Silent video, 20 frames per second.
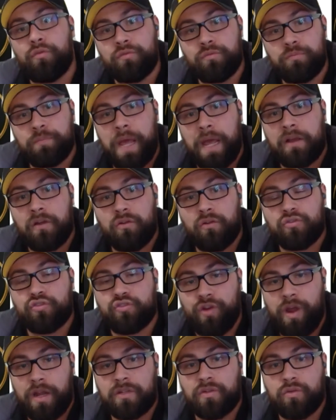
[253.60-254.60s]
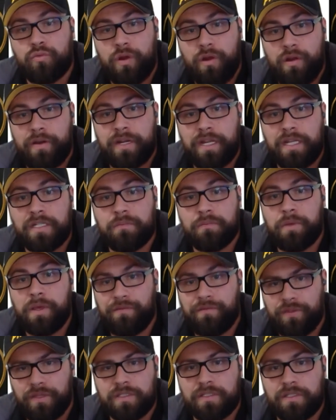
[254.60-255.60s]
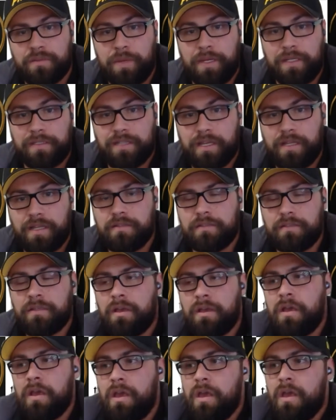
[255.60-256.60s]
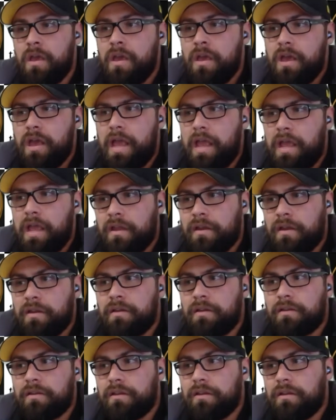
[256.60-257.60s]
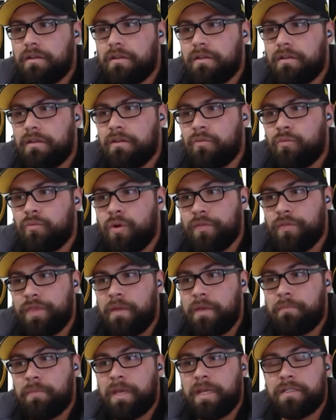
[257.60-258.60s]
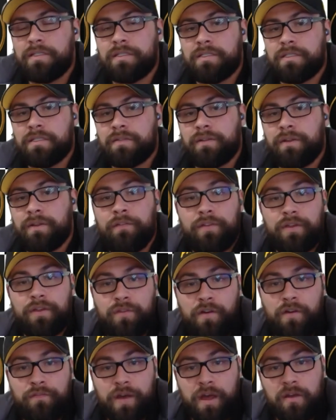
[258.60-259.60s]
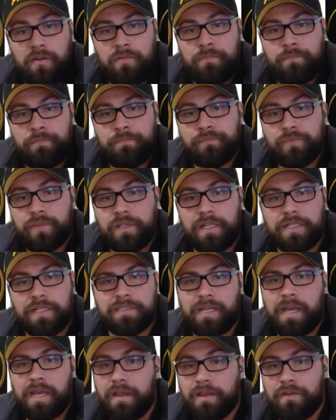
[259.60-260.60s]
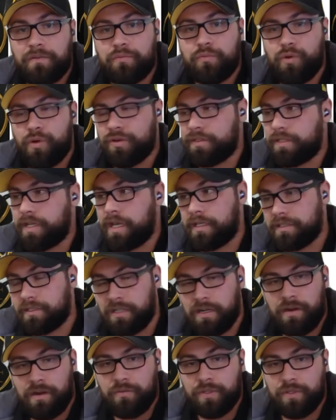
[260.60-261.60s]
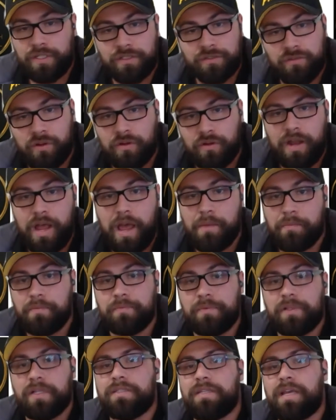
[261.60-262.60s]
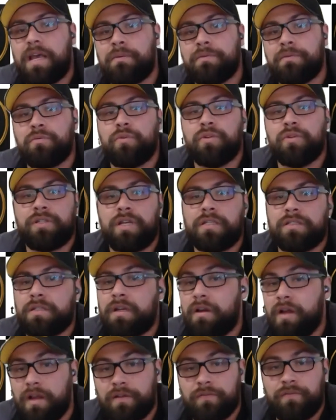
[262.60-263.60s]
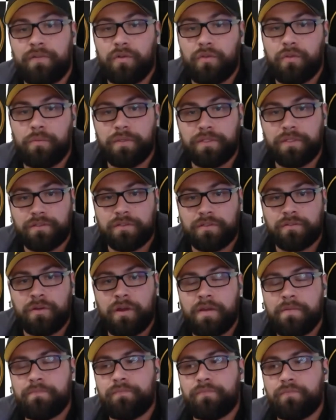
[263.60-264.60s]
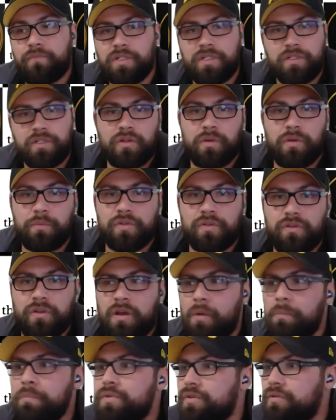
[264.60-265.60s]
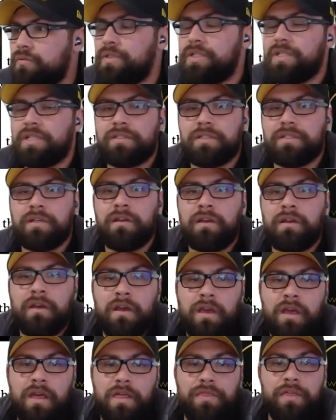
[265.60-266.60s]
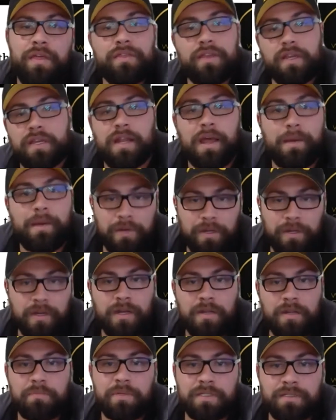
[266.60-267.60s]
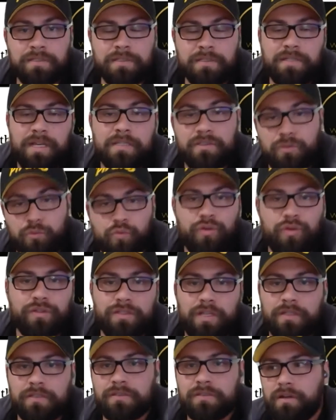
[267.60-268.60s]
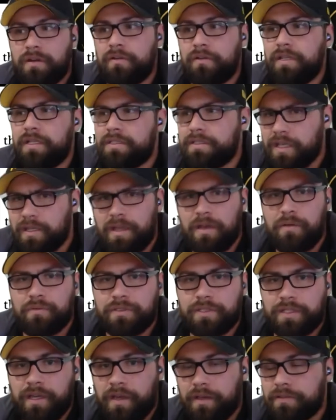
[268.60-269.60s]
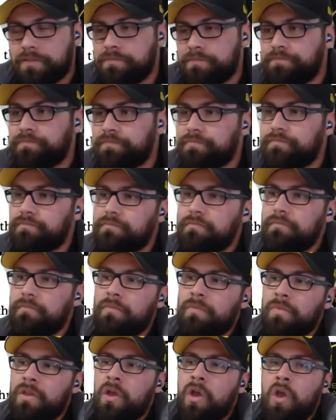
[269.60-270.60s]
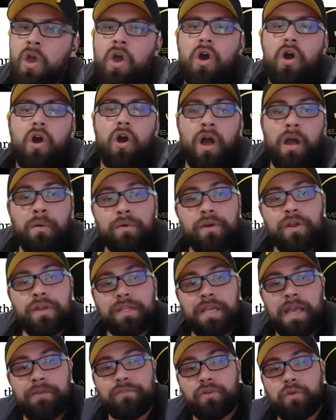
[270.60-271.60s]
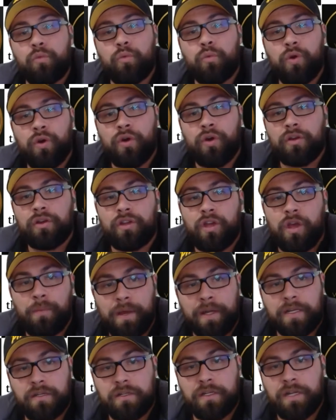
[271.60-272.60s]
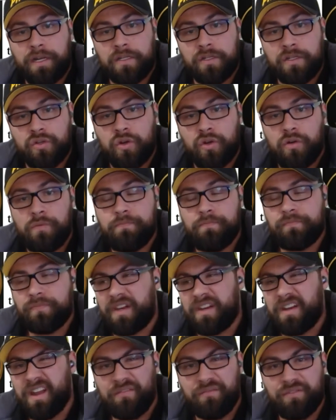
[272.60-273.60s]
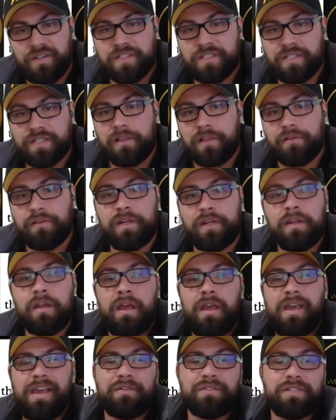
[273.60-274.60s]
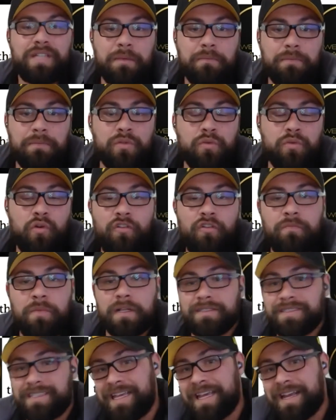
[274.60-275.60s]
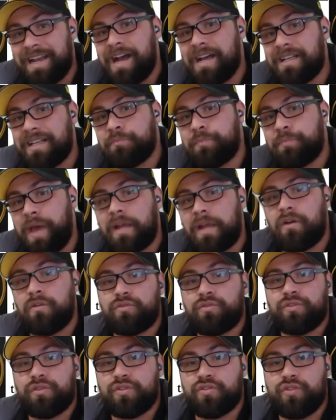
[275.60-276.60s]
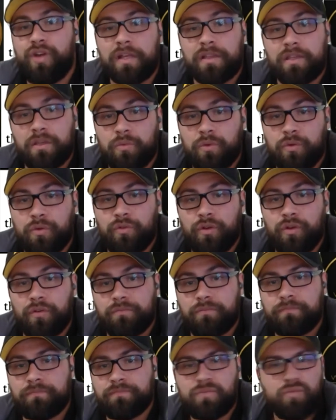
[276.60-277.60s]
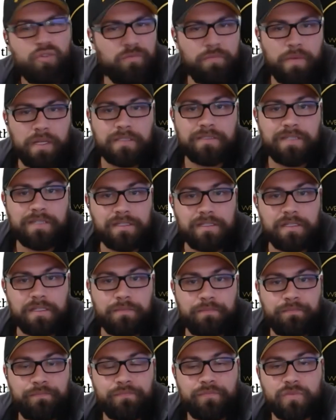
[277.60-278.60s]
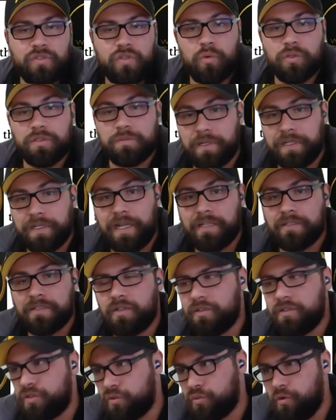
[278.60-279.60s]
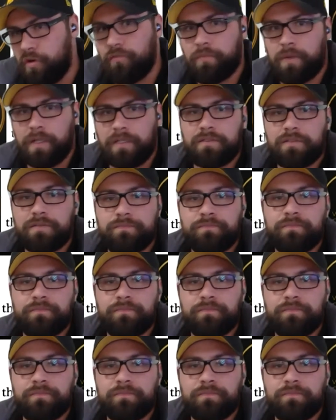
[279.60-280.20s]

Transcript: back on track to where I need to be for this to make sense. And what that means is if I fail, let's say worst case scenario, which is not going to happen, but let's say absolute worst case scenario, I had to fold the business, right? Which is an option, which is a thing that can happen in any business as the worst case scenario. Let's say that was the case. I would only have to go back to get a job at an average salary. It would take me 12 months to get us back onto the track that we were on. 12 months, that's it. So what's my downside? 12 months.